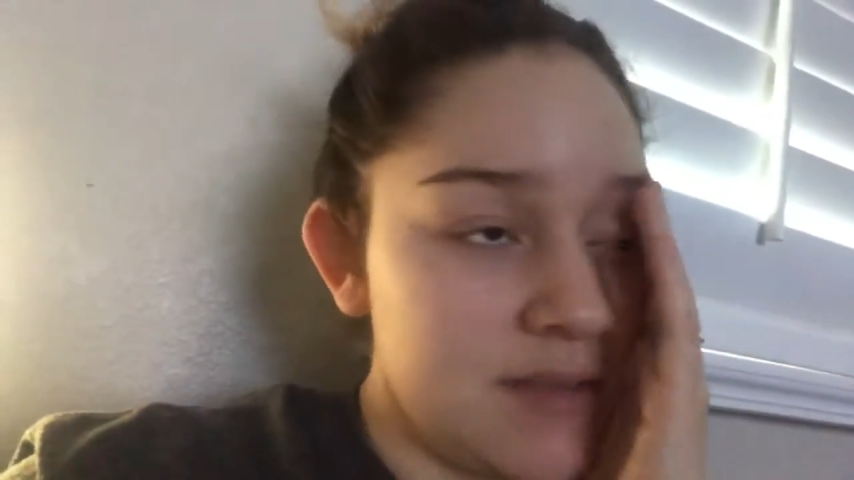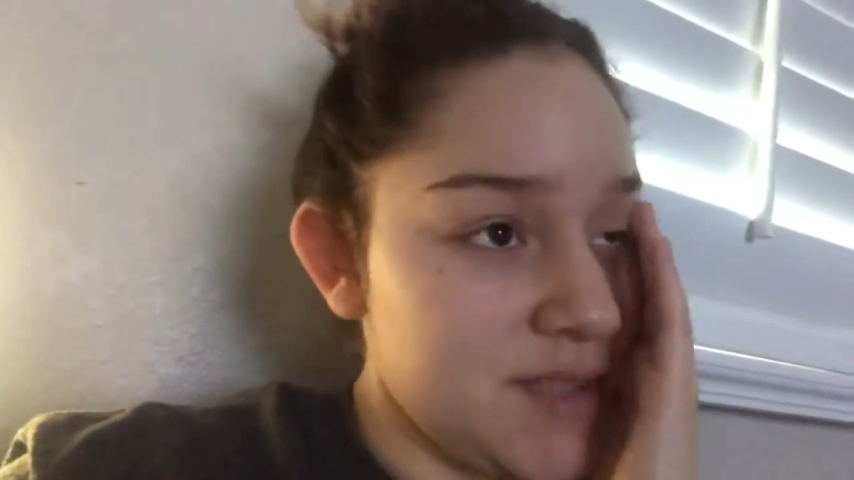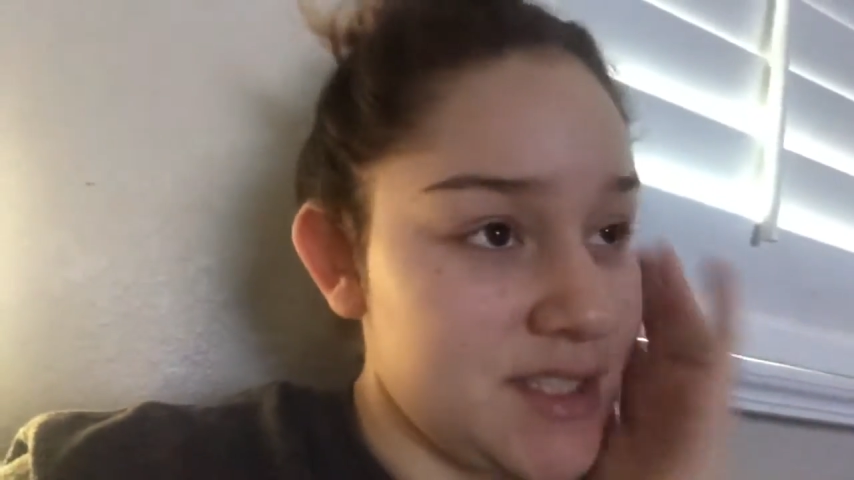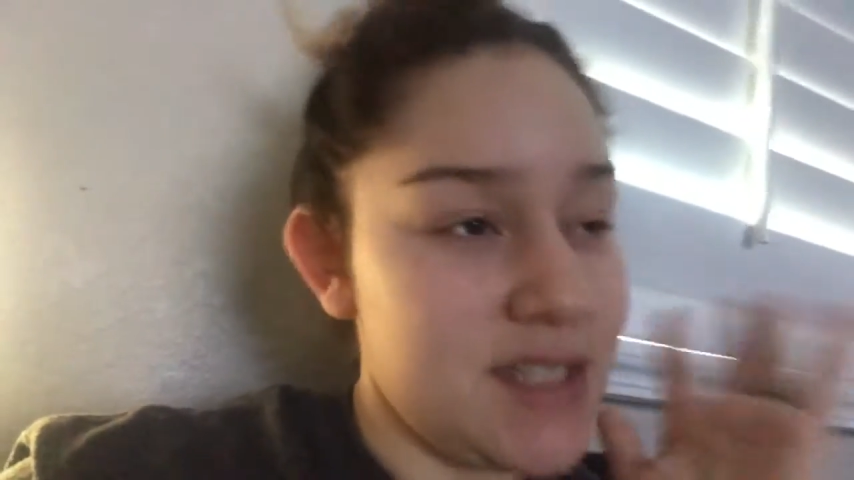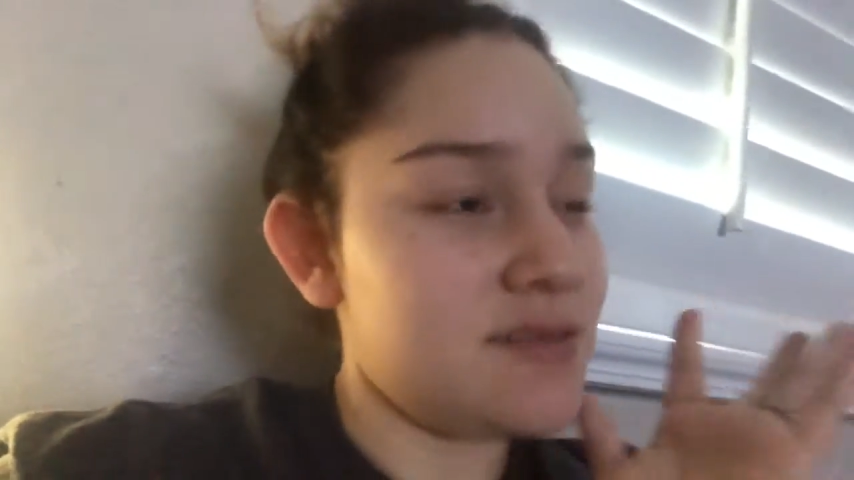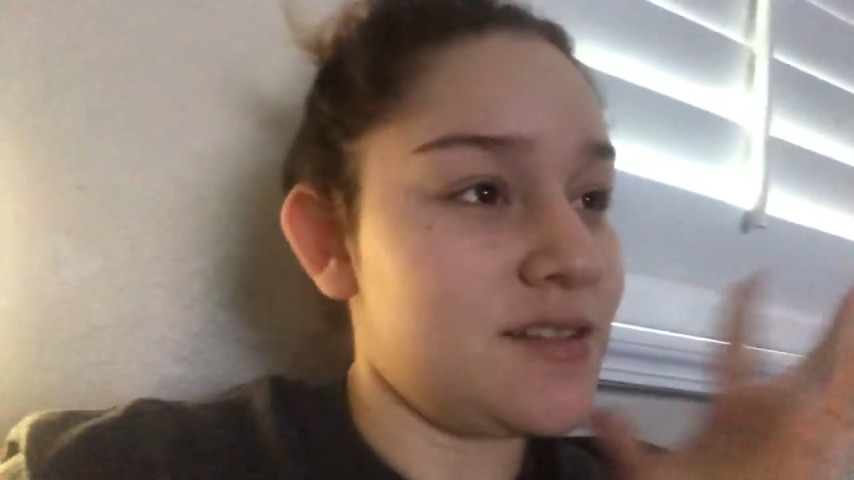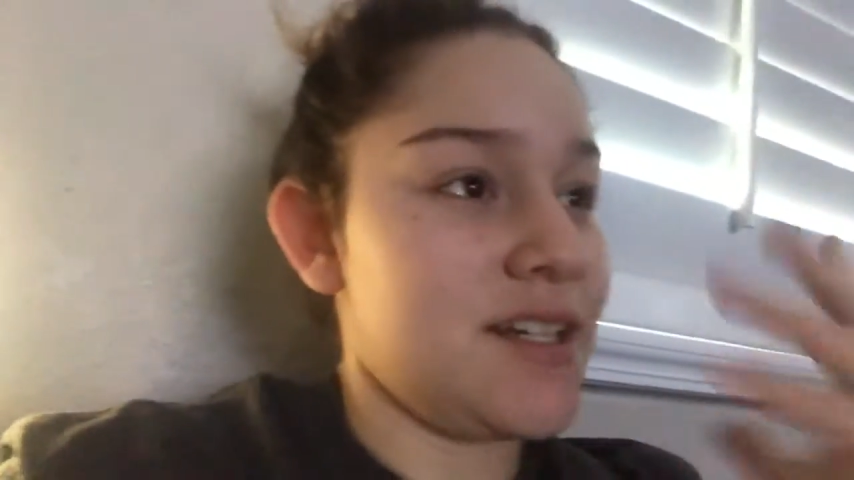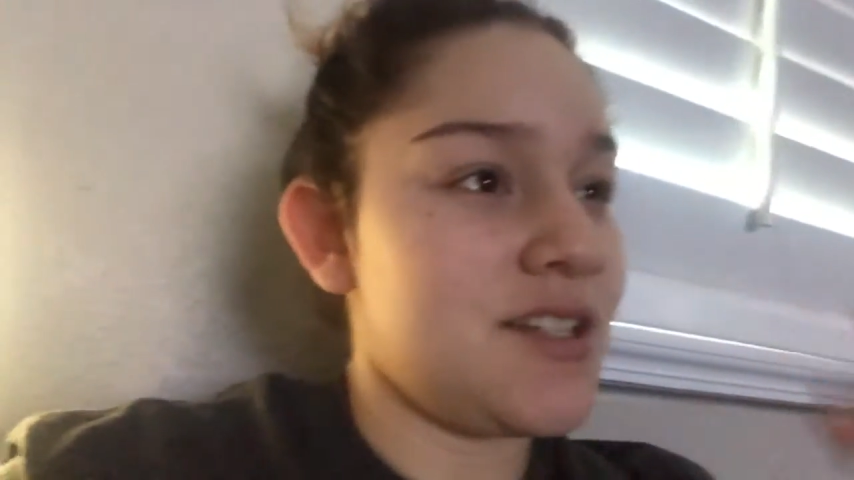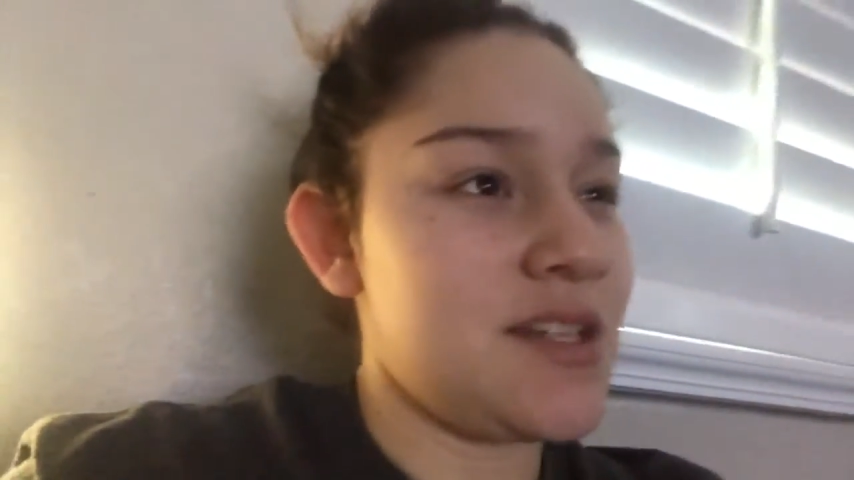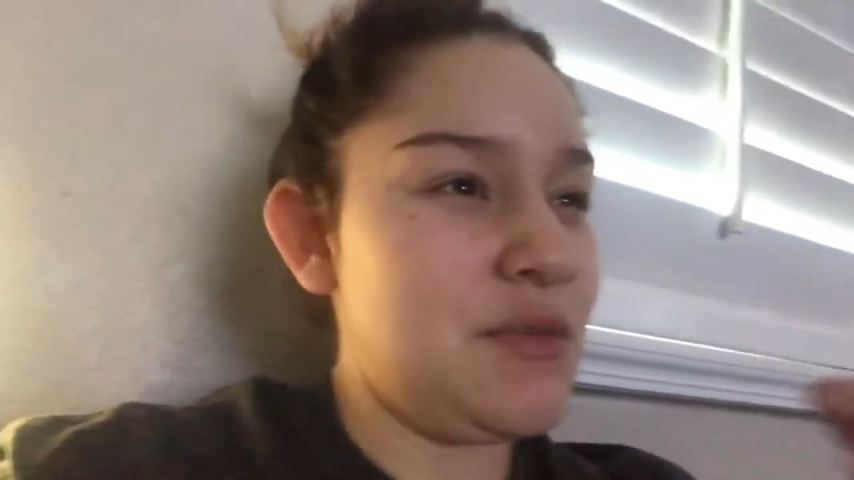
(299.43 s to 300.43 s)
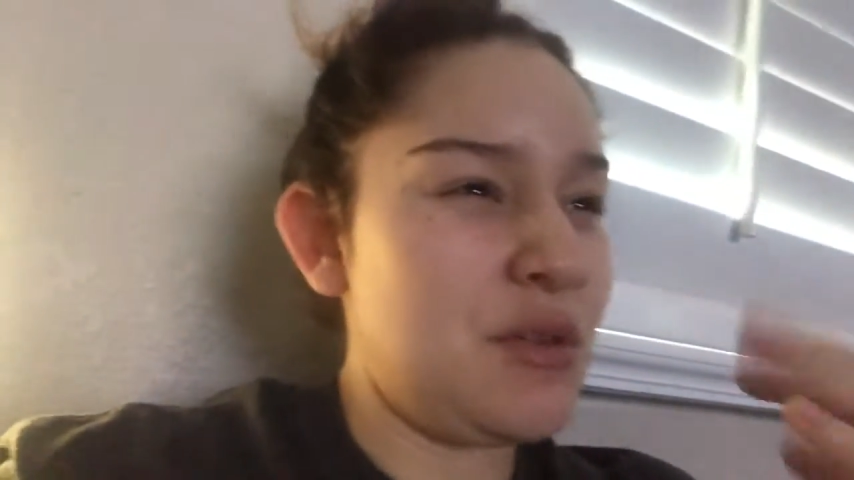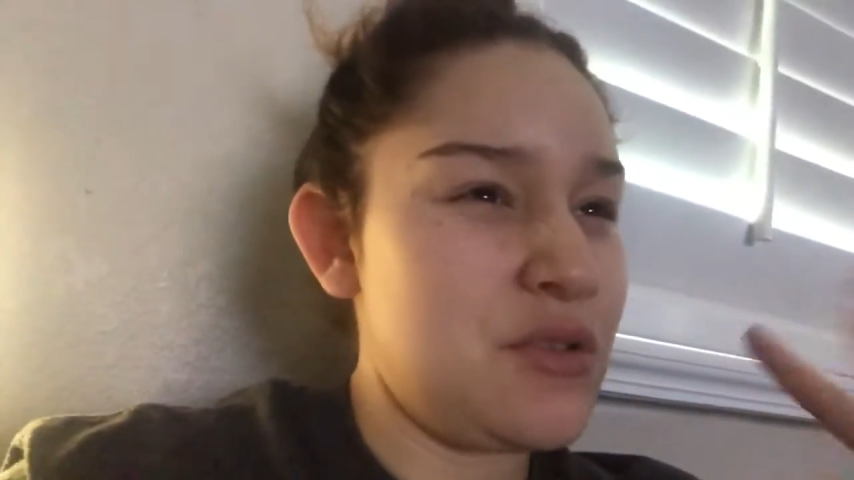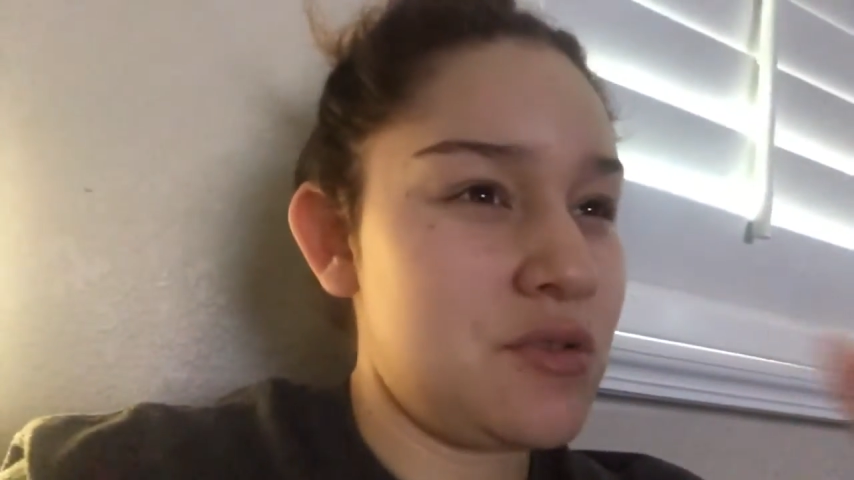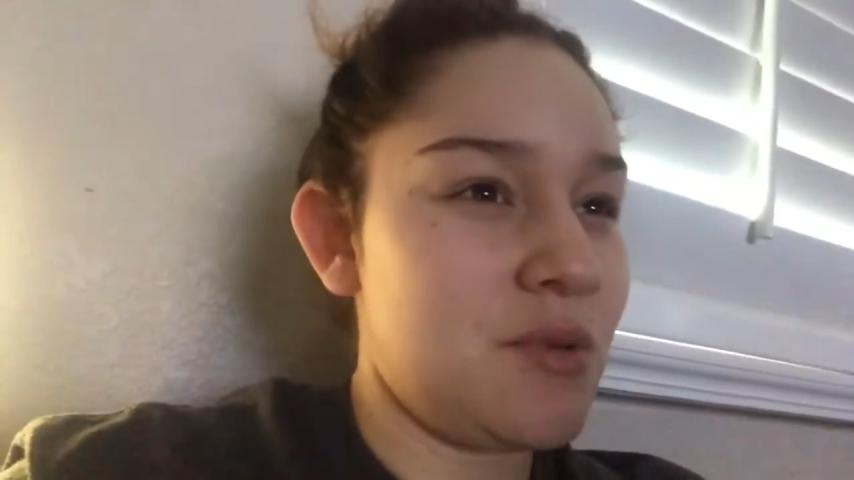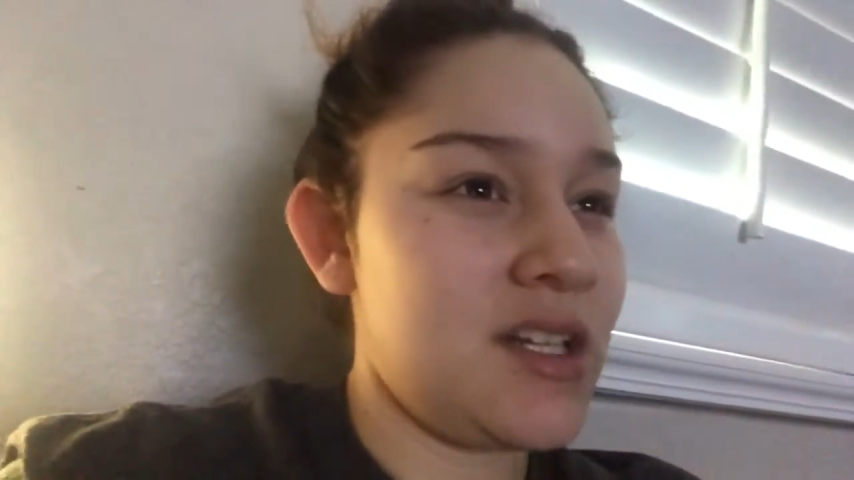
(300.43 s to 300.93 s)
because I don't know, I just like felt
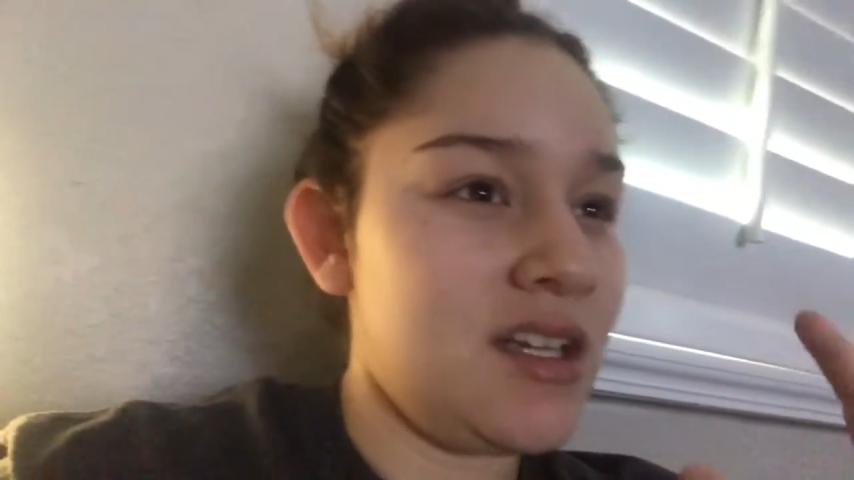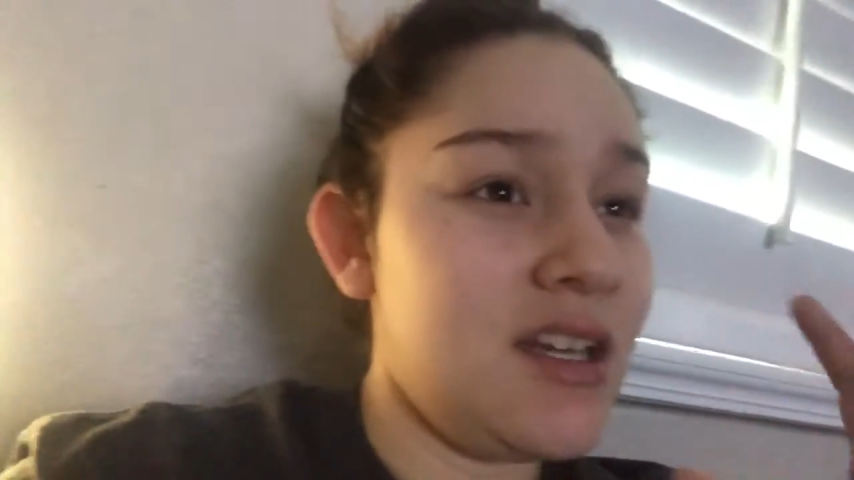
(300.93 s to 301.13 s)
sweaty